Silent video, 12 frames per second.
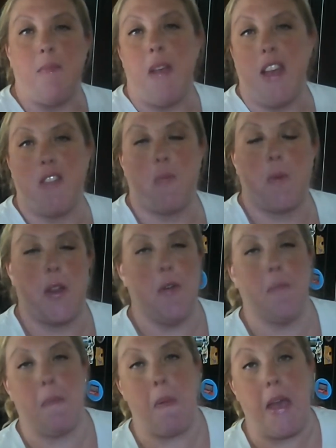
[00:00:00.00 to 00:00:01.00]
nights we don't
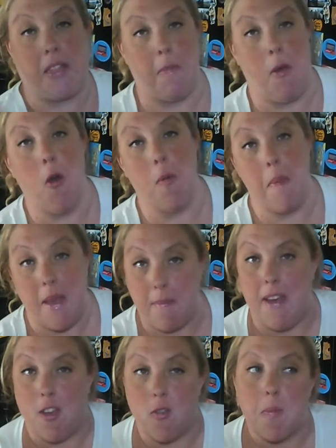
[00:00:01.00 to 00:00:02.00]
make the homemade
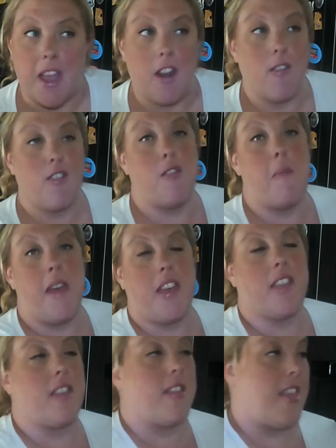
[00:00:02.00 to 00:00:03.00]
mashed potatoes. You make
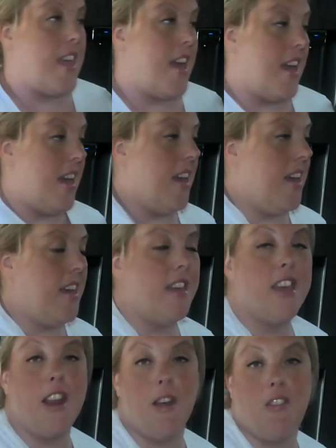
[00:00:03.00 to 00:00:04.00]
the, uh,
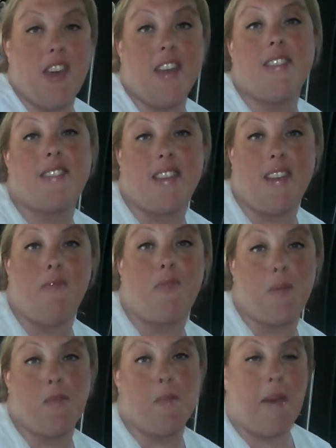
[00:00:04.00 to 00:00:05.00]
you know, the instant from
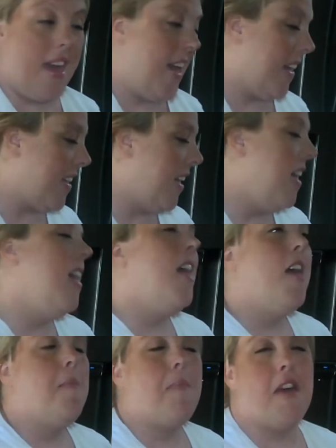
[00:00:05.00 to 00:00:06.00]
the bag,
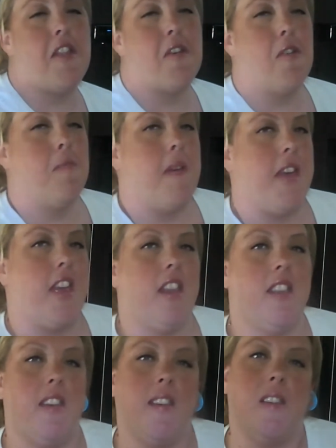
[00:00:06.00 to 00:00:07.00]
but homemade.
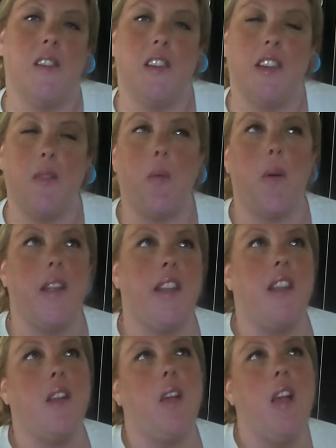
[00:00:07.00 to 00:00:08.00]
What?
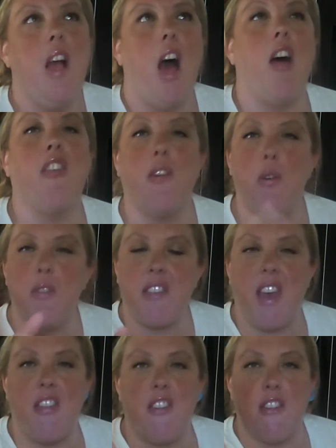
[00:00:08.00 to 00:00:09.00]
Oh, who's the
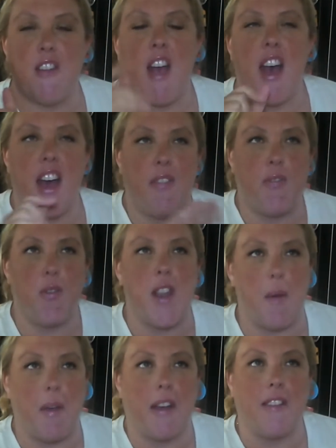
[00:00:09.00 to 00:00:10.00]
other uh, Food
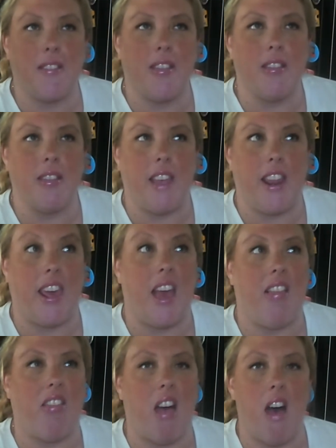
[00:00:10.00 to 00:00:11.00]
Network lady I
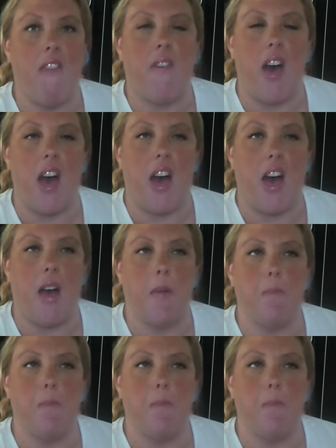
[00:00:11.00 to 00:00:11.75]
love? Um,